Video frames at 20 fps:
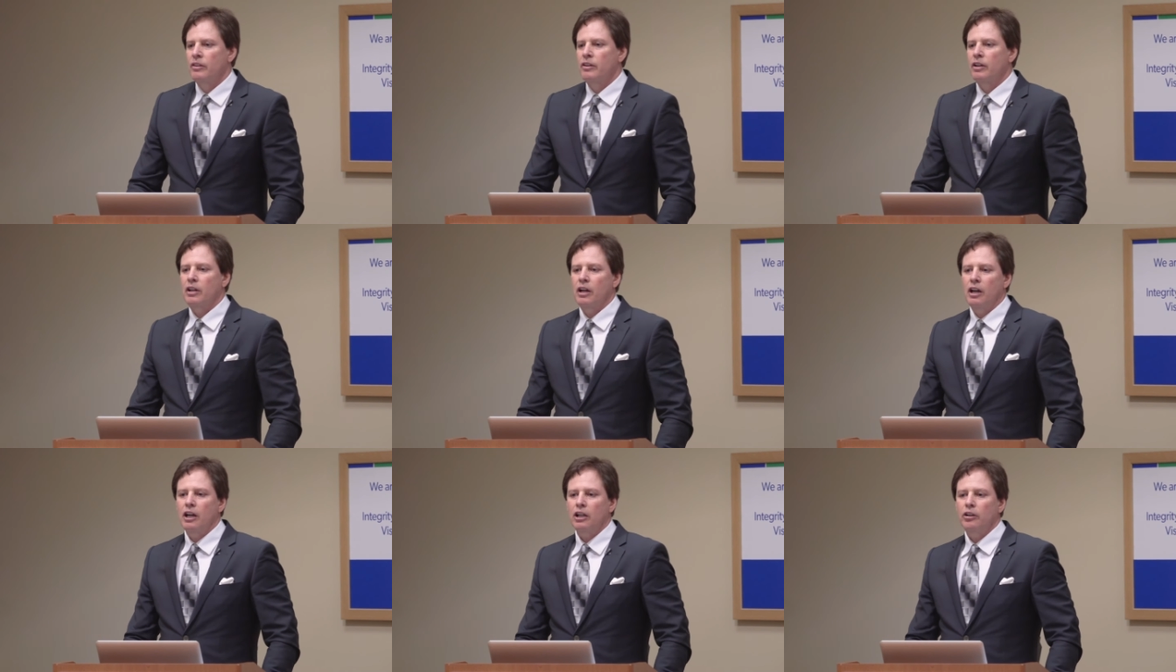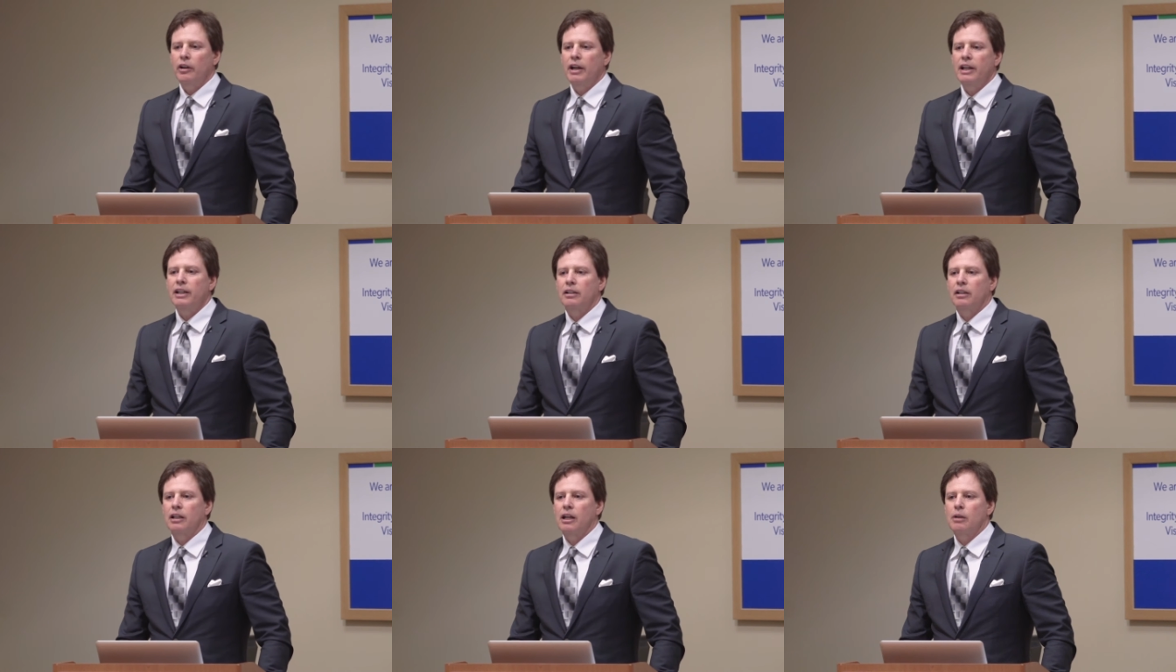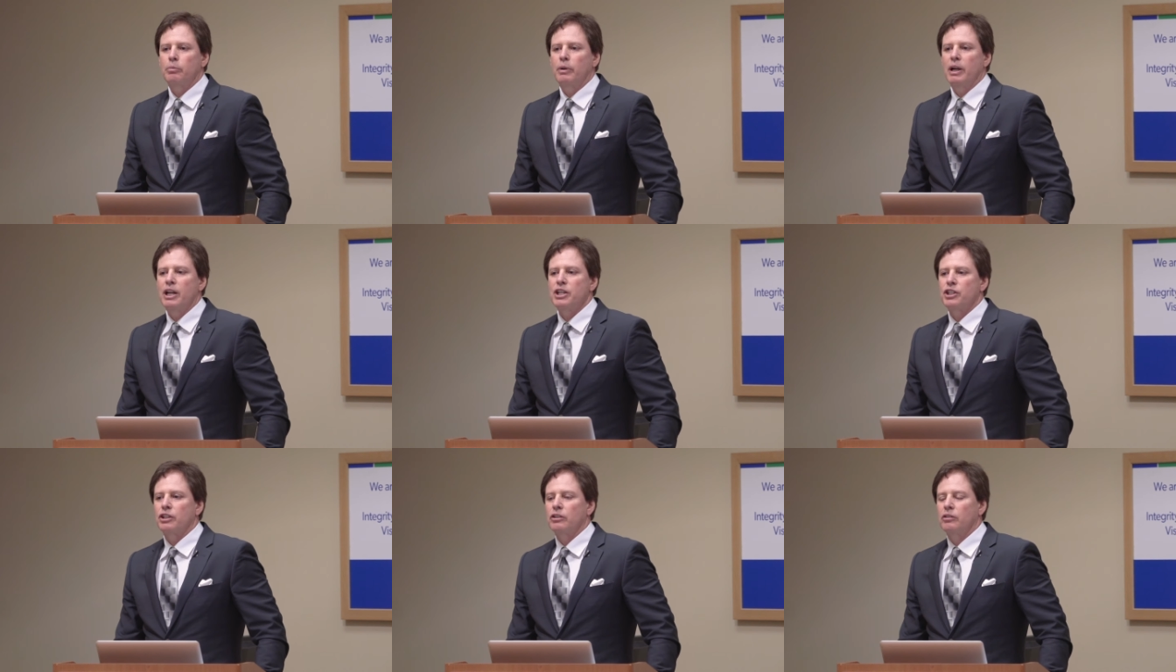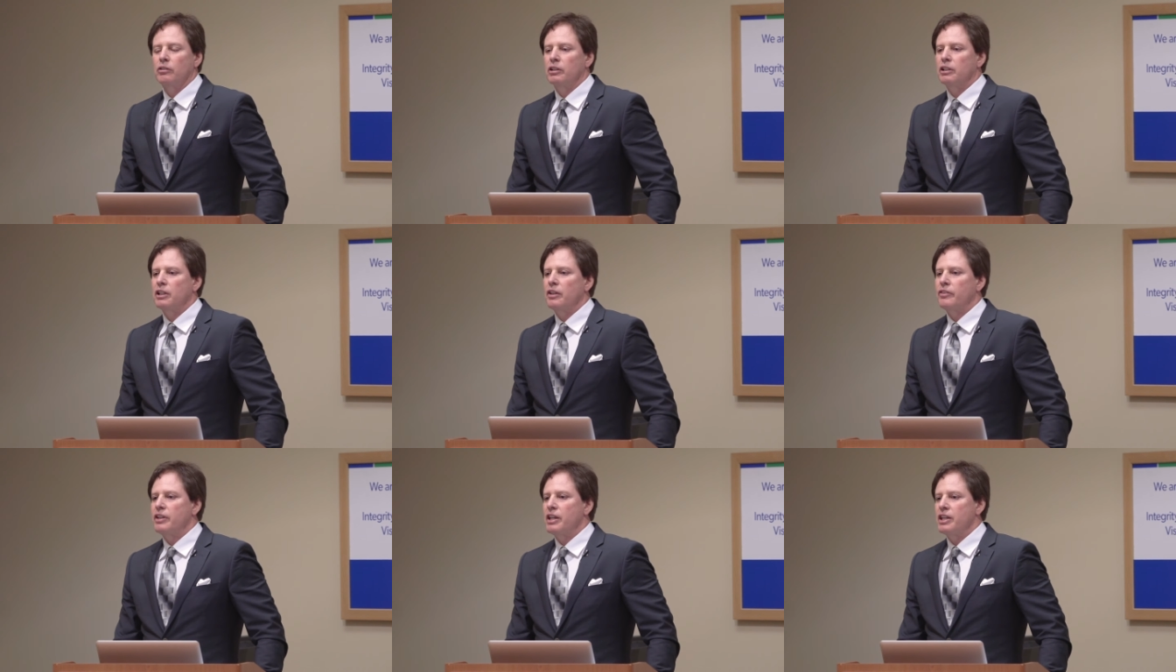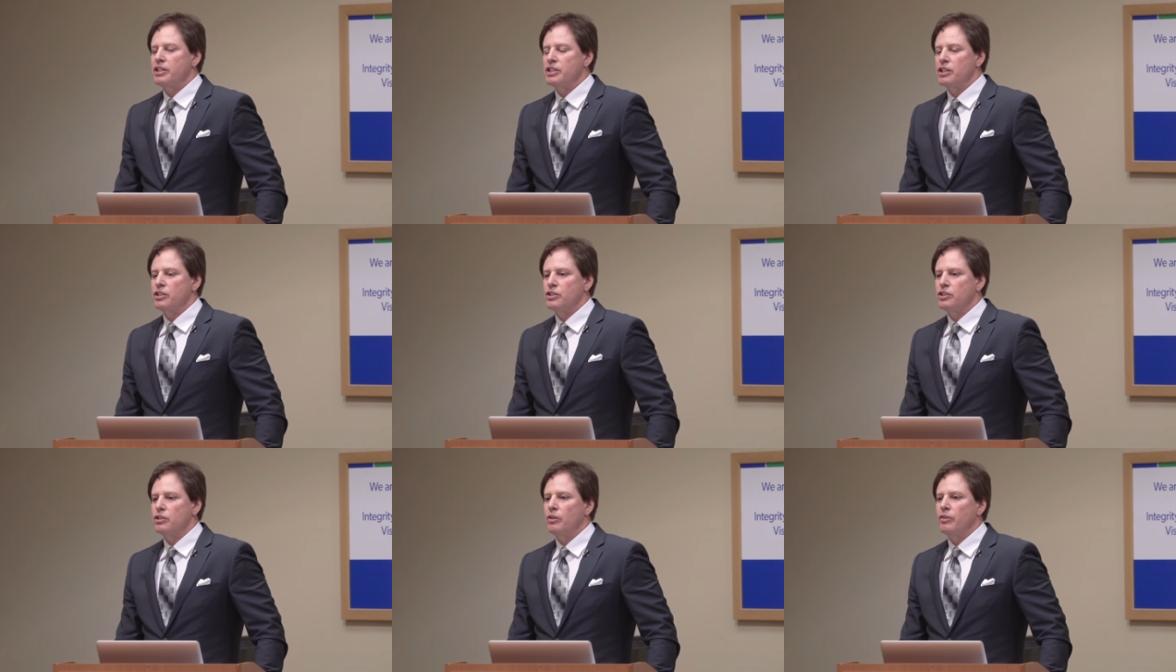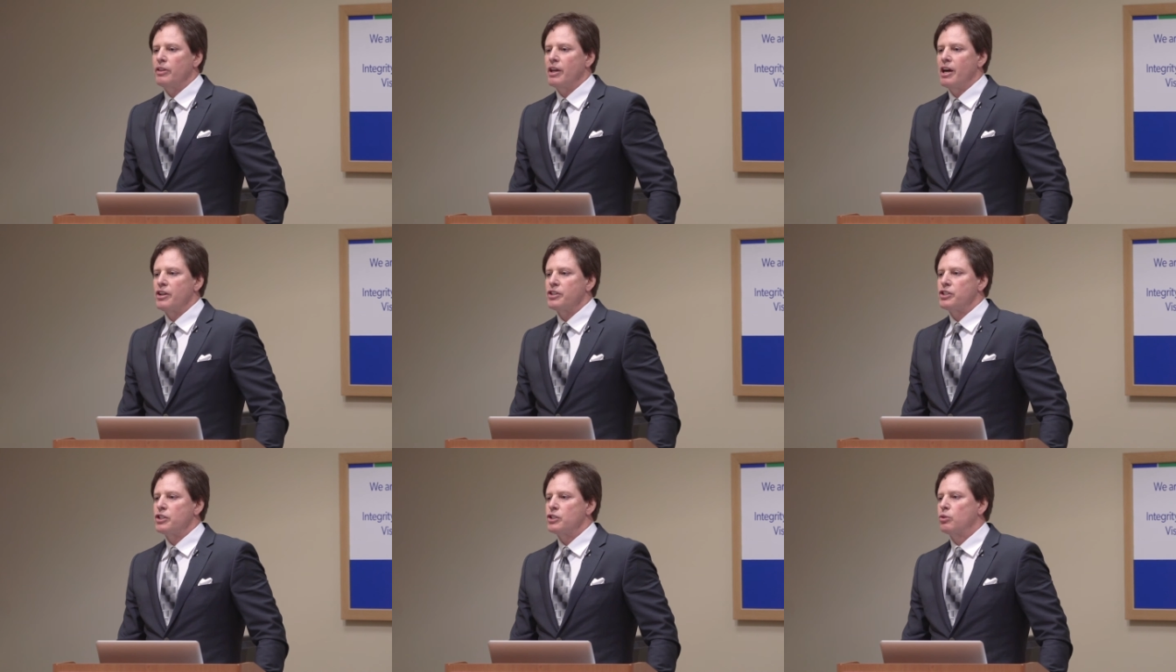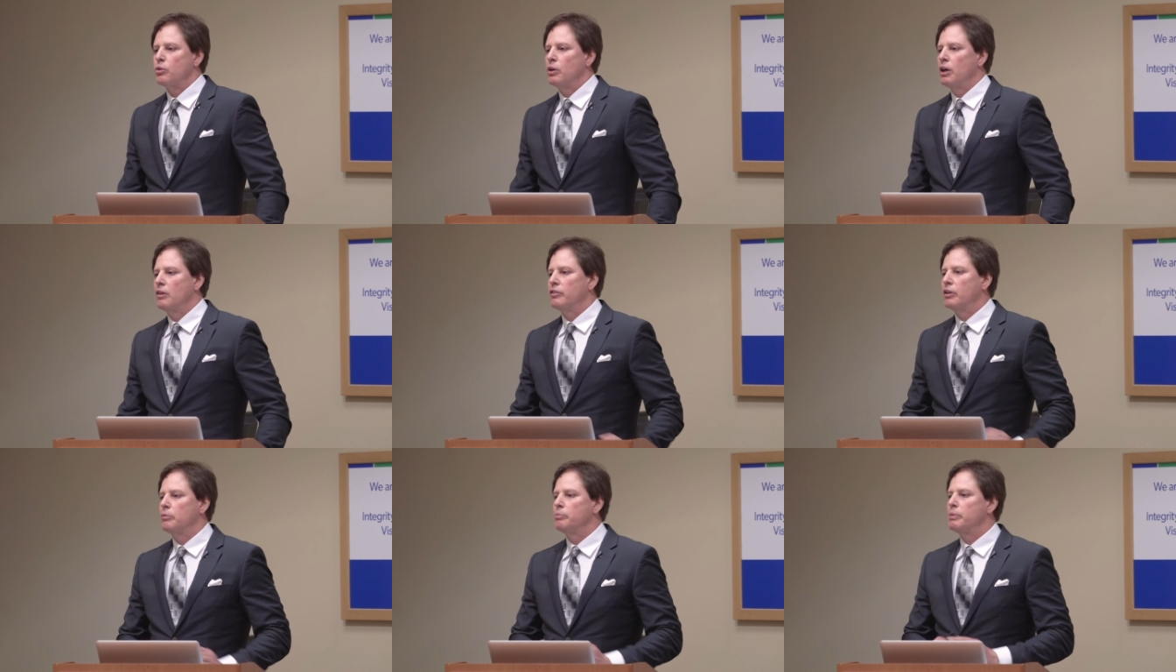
The Cochrane collaboration looked at this in 2012.